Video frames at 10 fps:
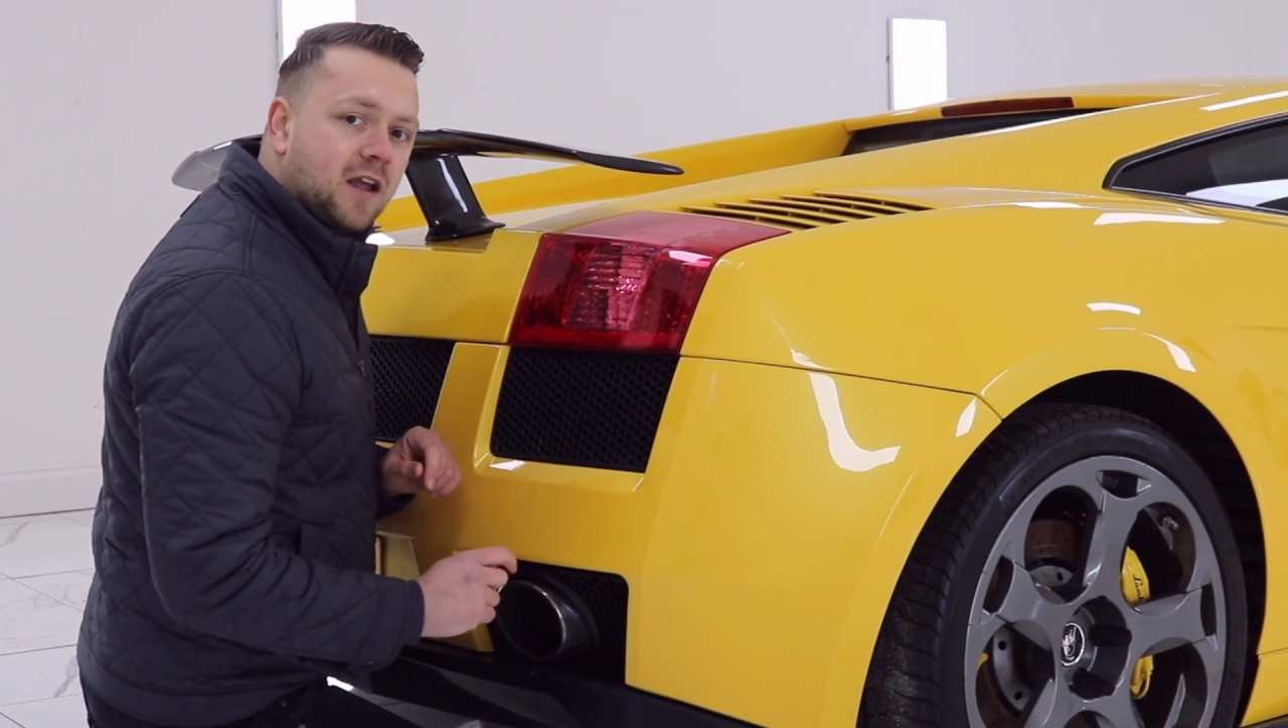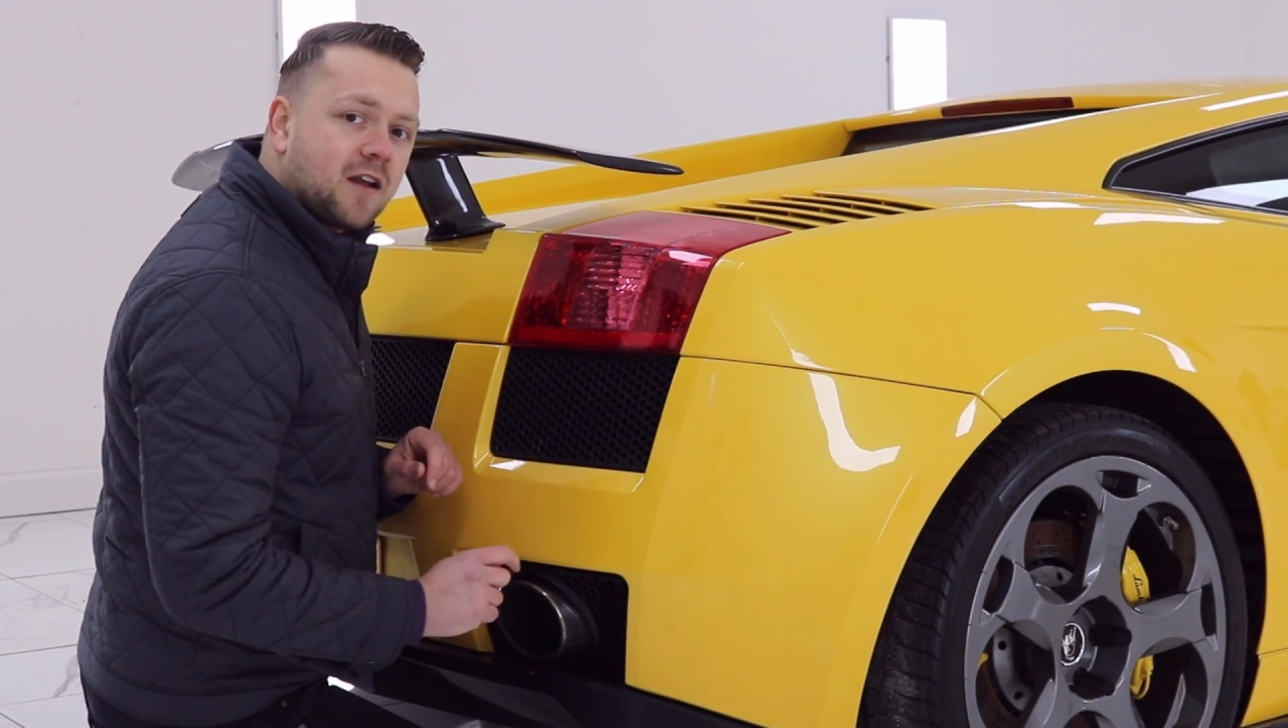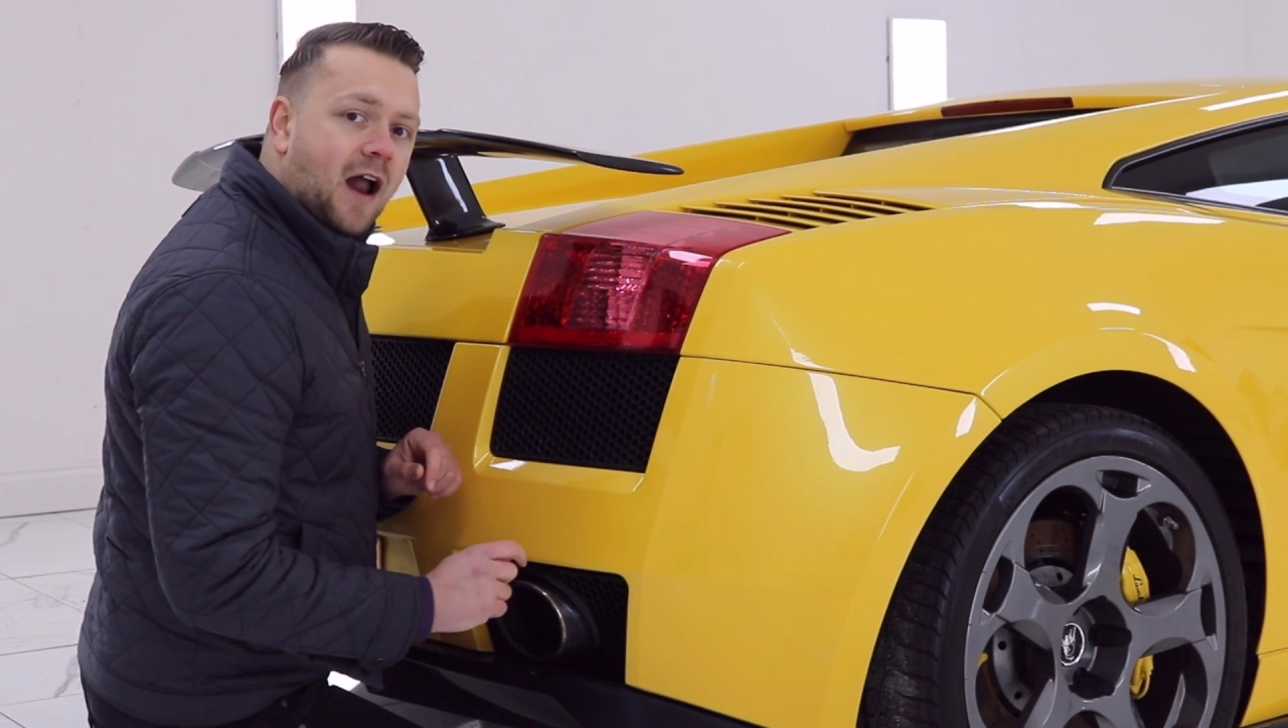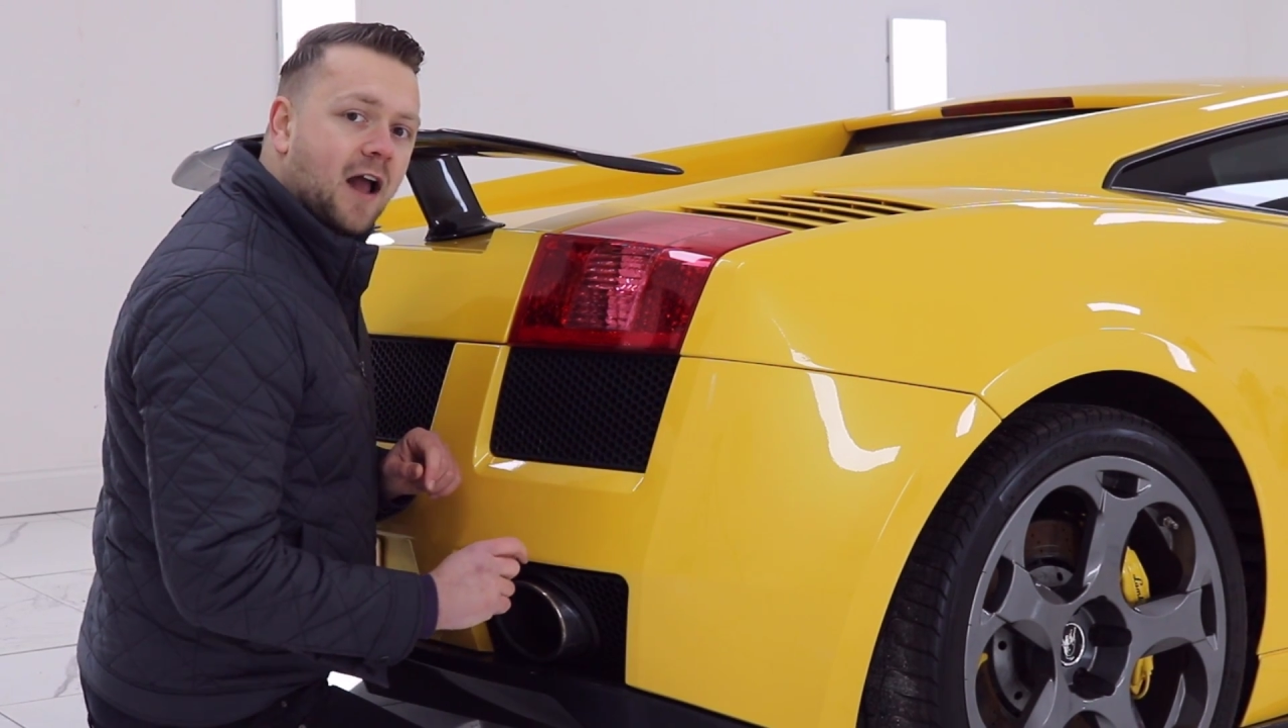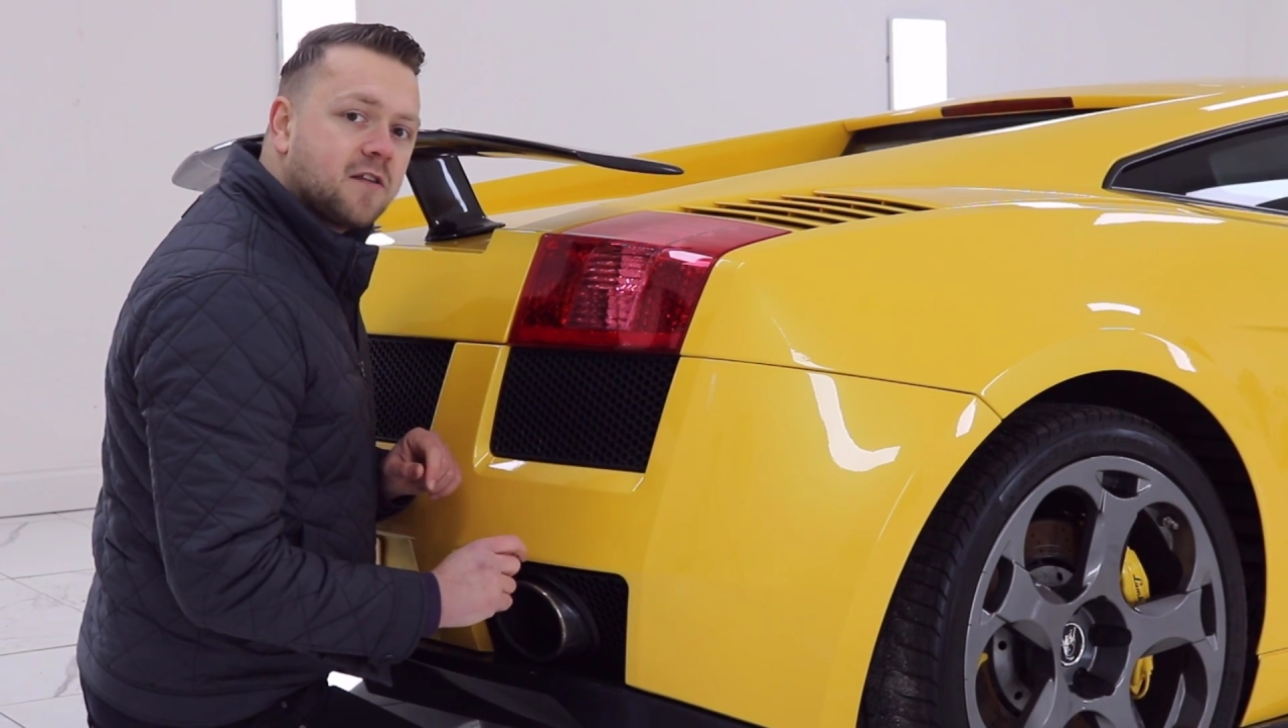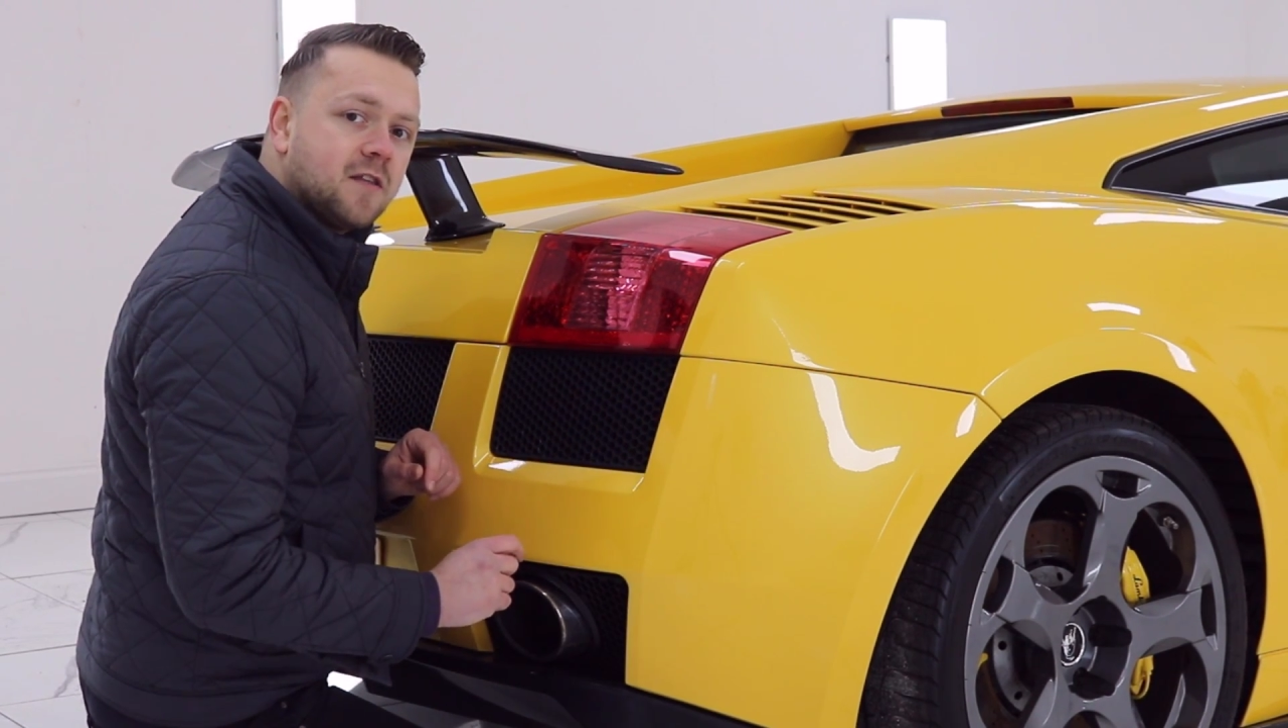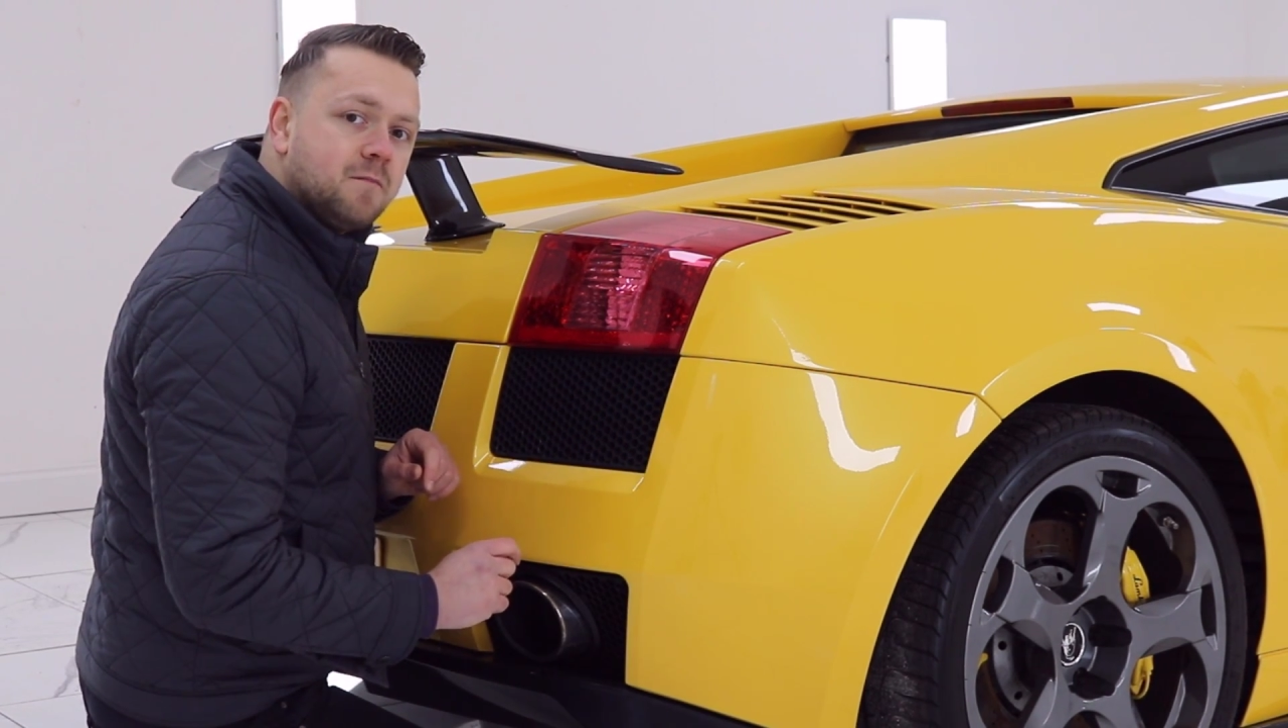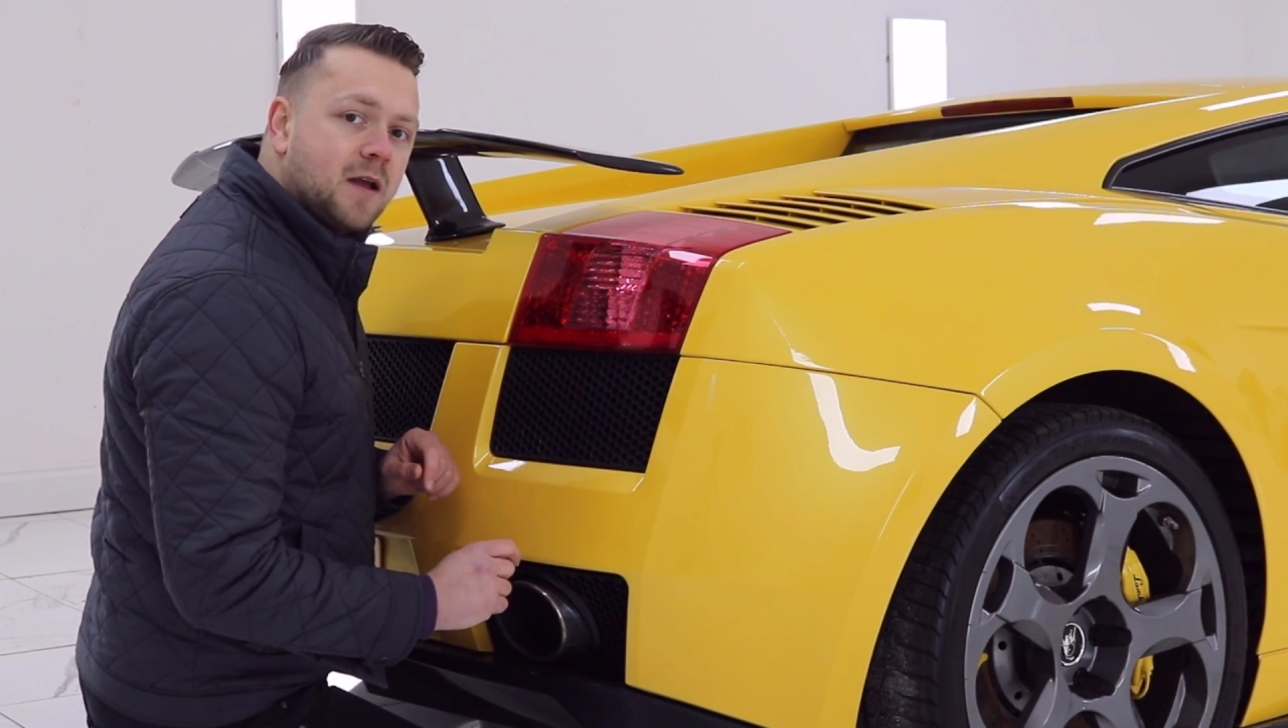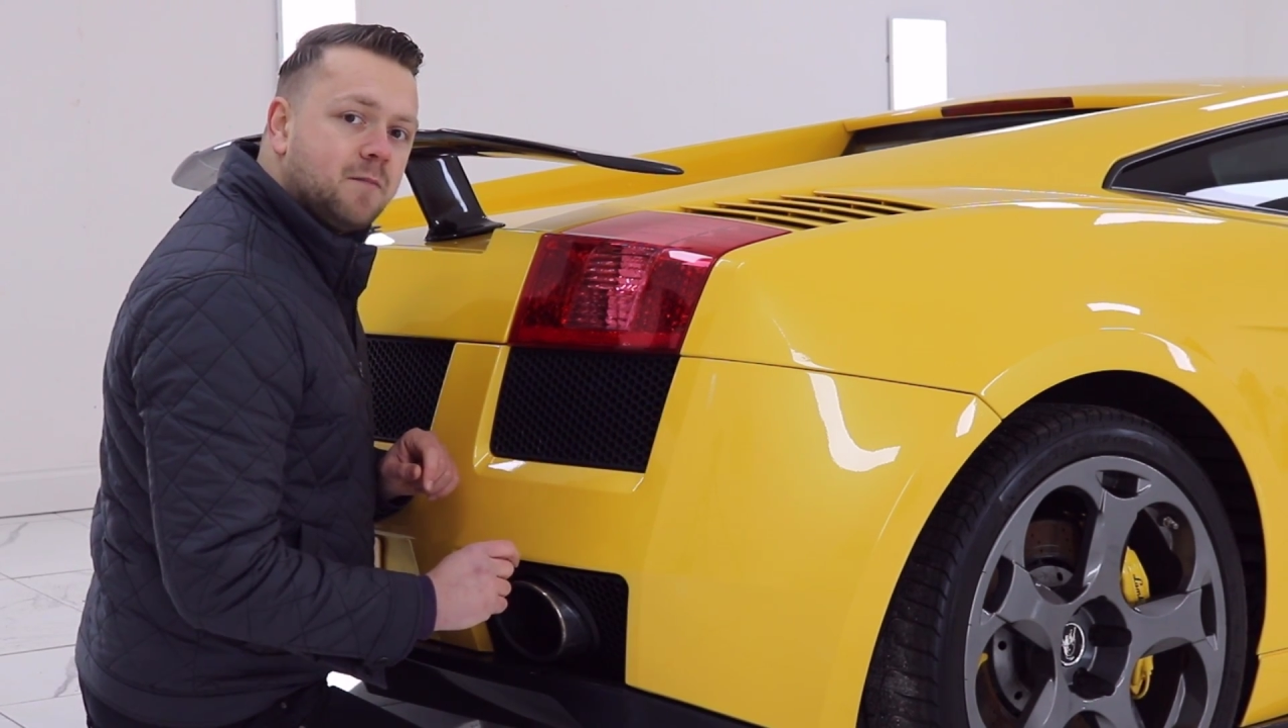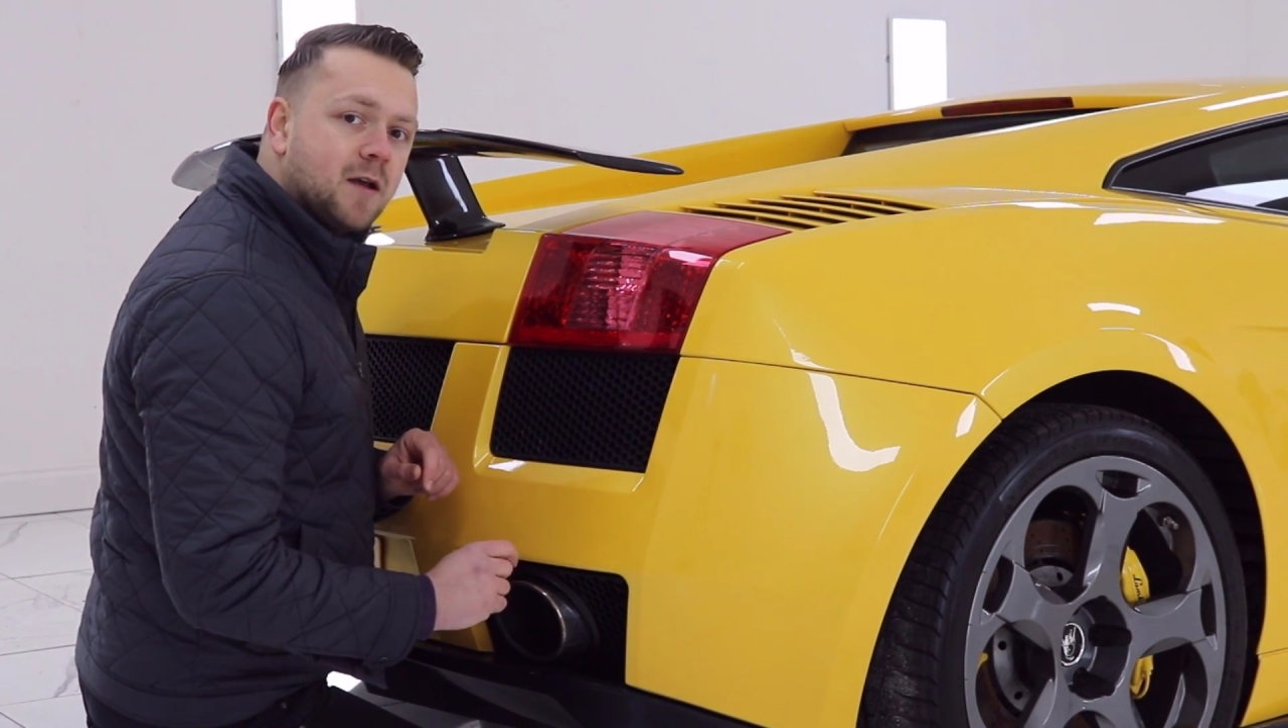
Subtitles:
cracks that might be